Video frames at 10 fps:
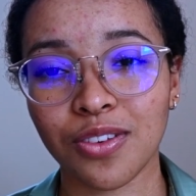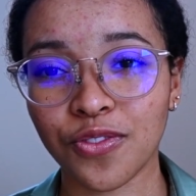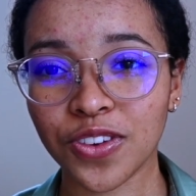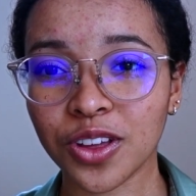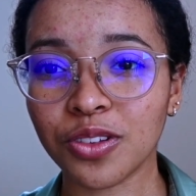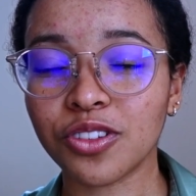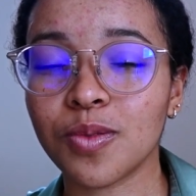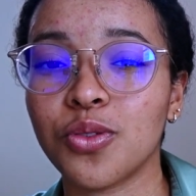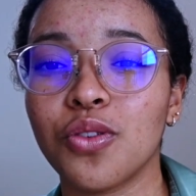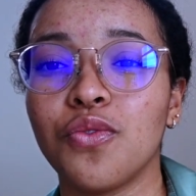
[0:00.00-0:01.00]
feel some
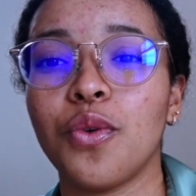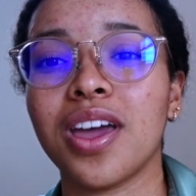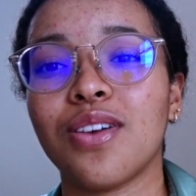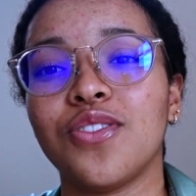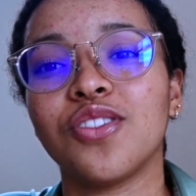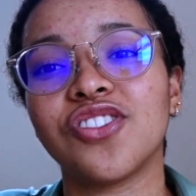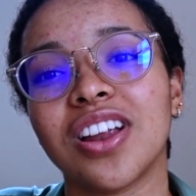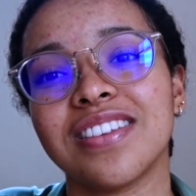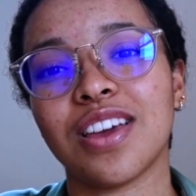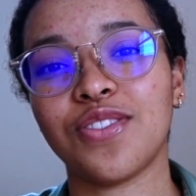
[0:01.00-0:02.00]
sort of way, I feel
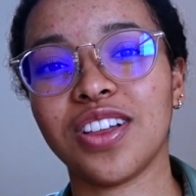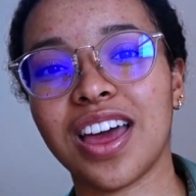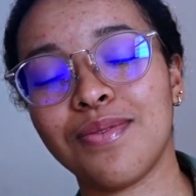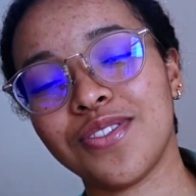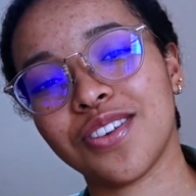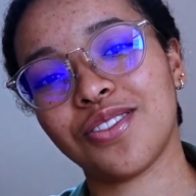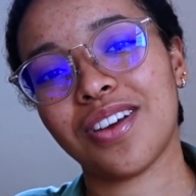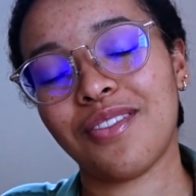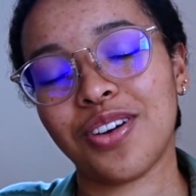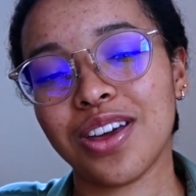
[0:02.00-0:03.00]
jealous, I feel envious,
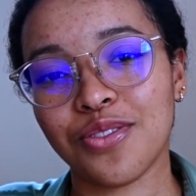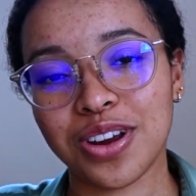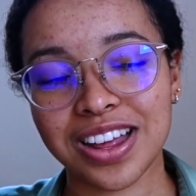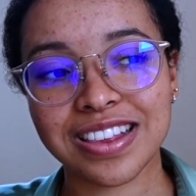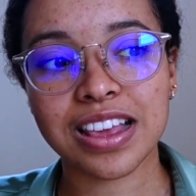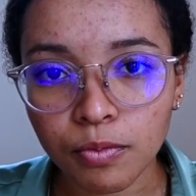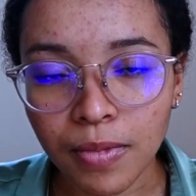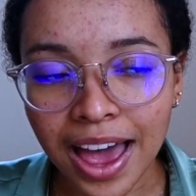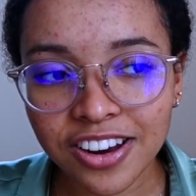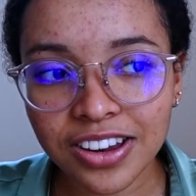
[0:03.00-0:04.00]
whatever it is,
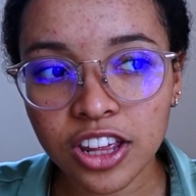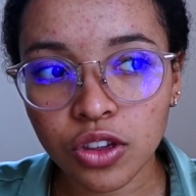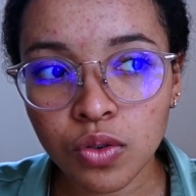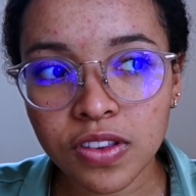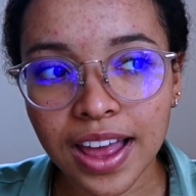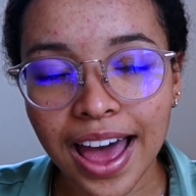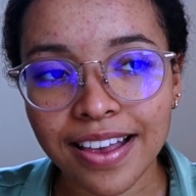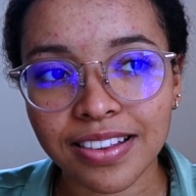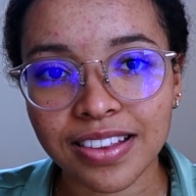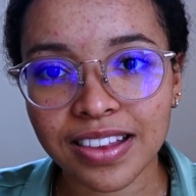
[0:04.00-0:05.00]
actually use that
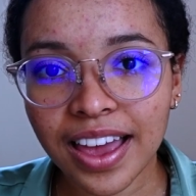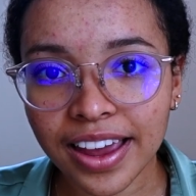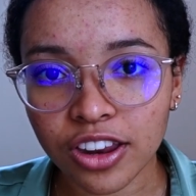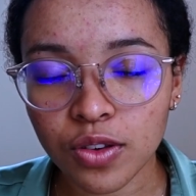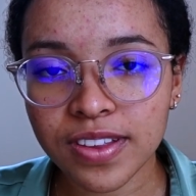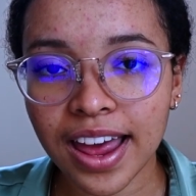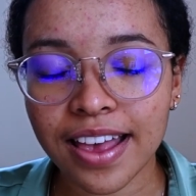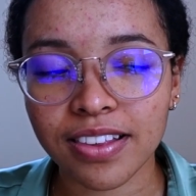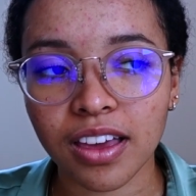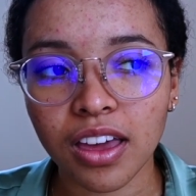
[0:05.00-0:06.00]
as a sign. Use that
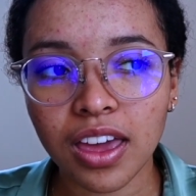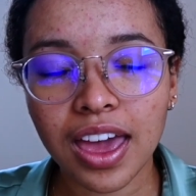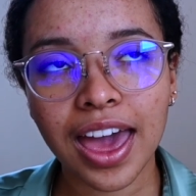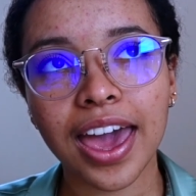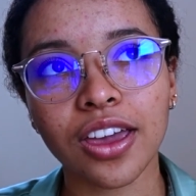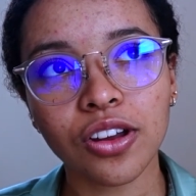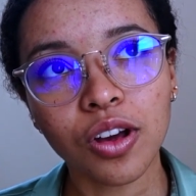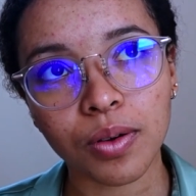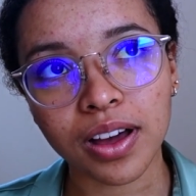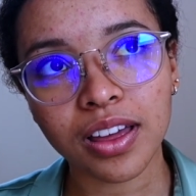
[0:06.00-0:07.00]
as a, hey, you know
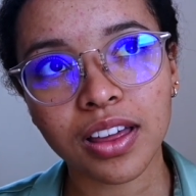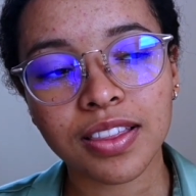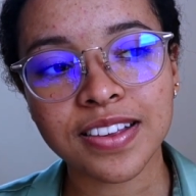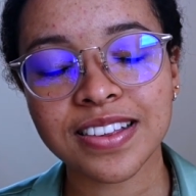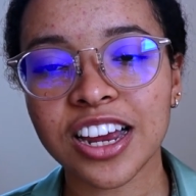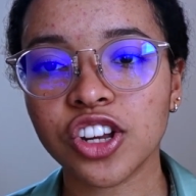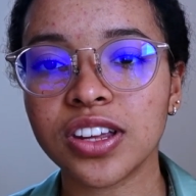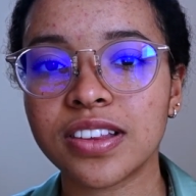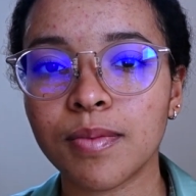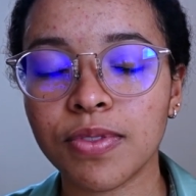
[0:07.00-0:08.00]
what? This is actually
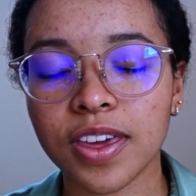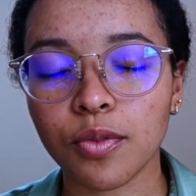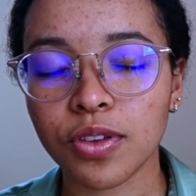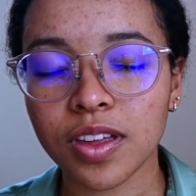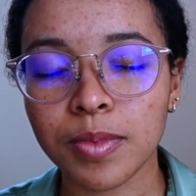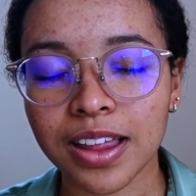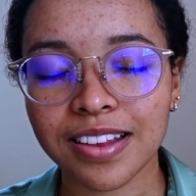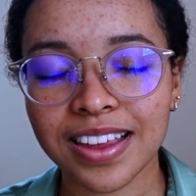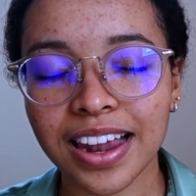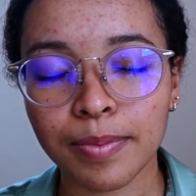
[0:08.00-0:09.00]
something within me that's
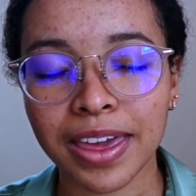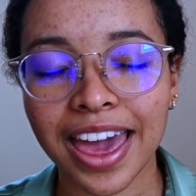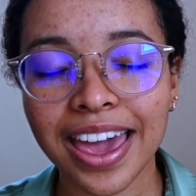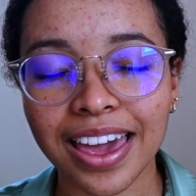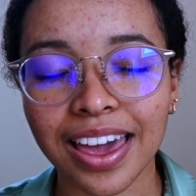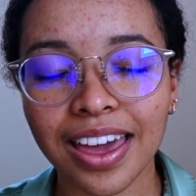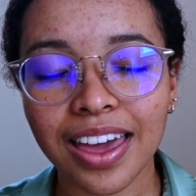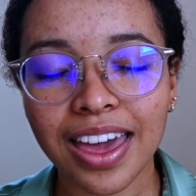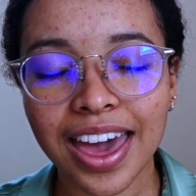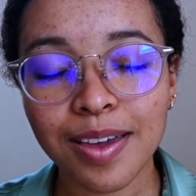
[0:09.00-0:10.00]
telling me, hey
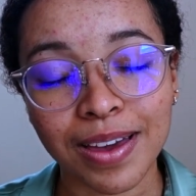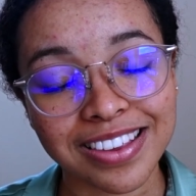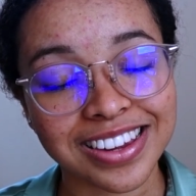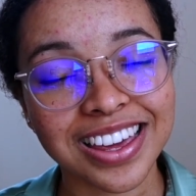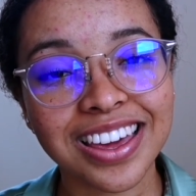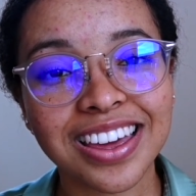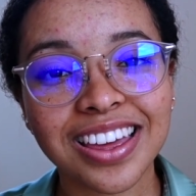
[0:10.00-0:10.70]
bestie,